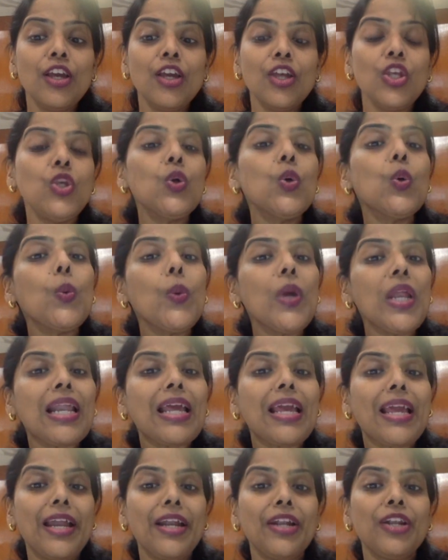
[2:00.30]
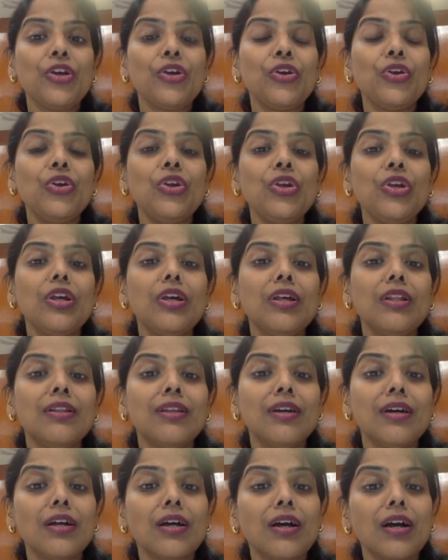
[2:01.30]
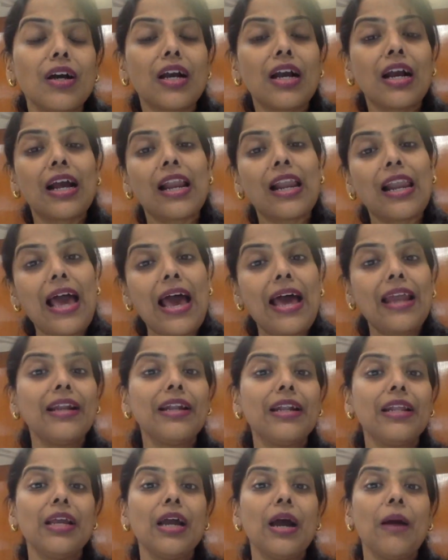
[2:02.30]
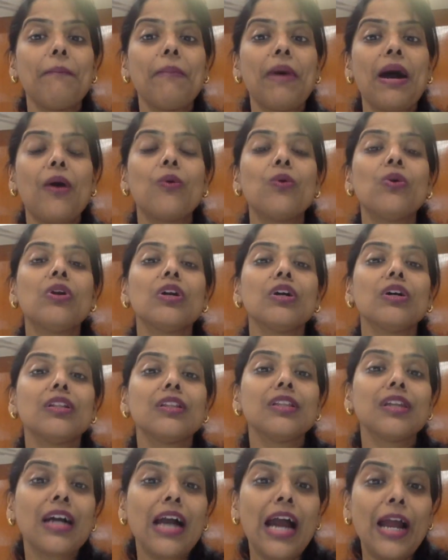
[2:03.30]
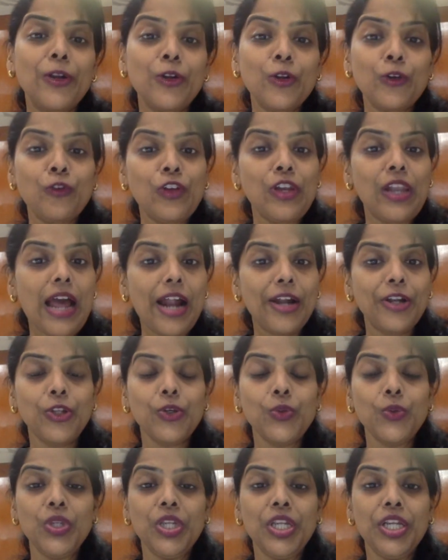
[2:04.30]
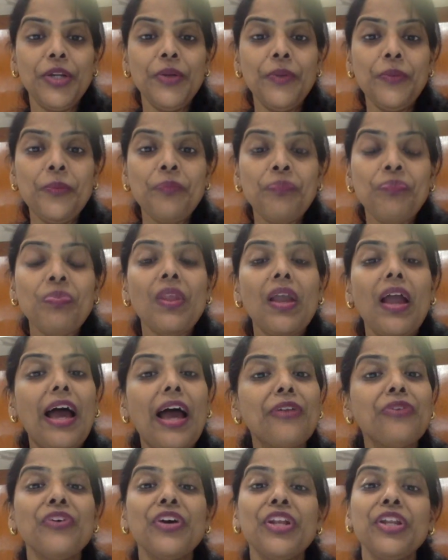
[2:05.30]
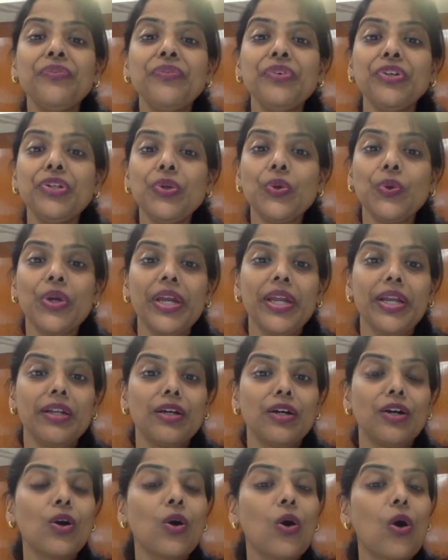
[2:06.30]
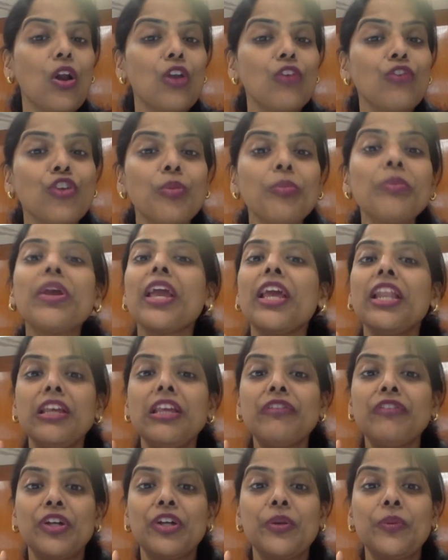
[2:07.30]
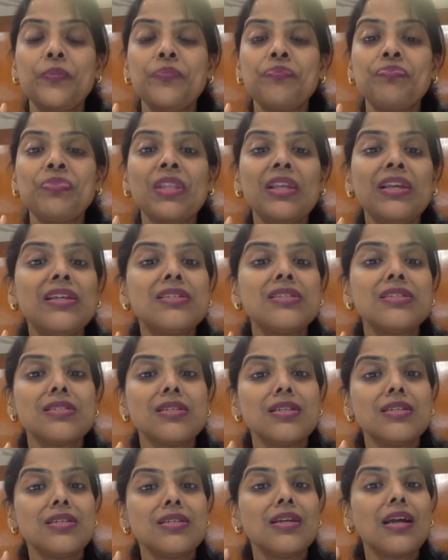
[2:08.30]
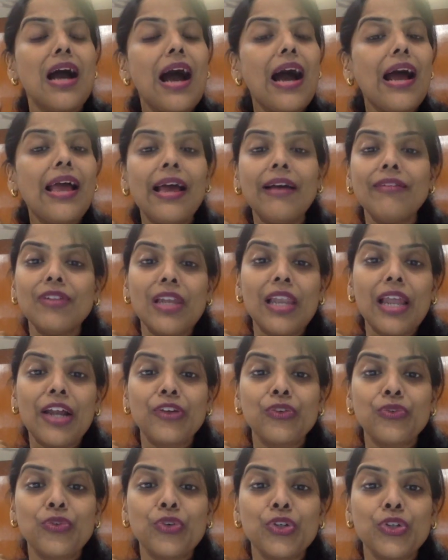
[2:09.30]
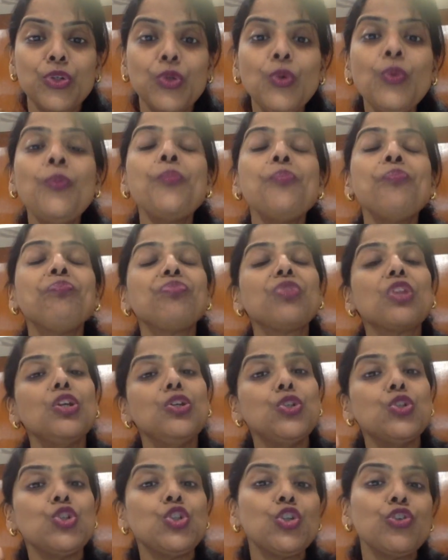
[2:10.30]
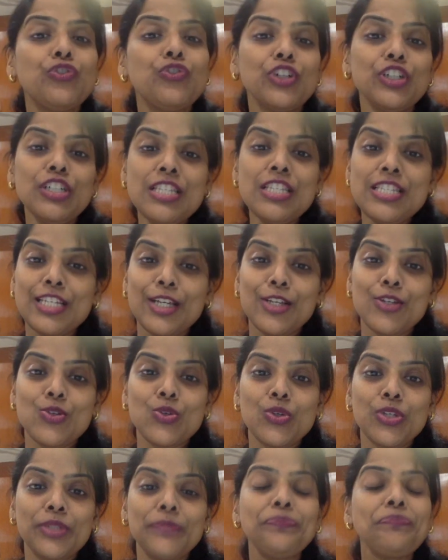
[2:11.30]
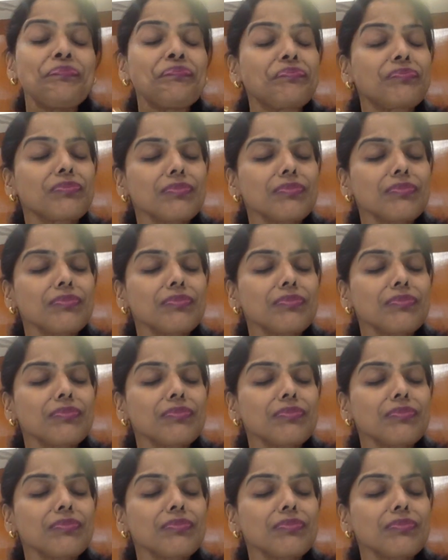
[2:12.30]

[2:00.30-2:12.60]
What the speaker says: you will get the clarity about the kind of a land you need. And whenever you get a call from anyone, he's stating, I have a land for you, you should first say to him,